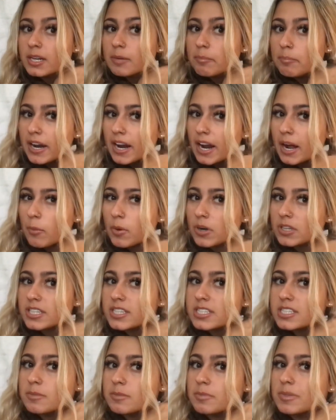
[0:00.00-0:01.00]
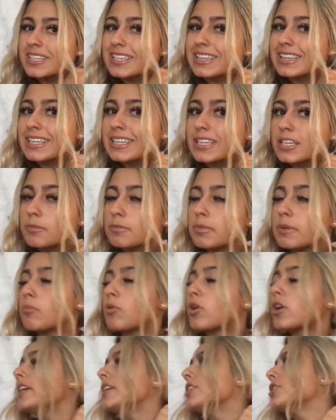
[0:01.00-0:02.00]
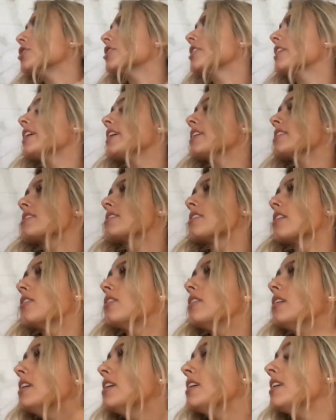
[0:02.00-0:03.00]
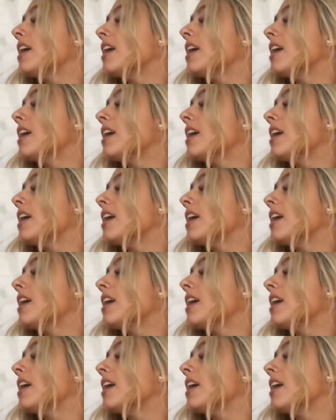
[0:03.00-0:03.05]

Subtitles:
but I want this to be a little bit more intricate. So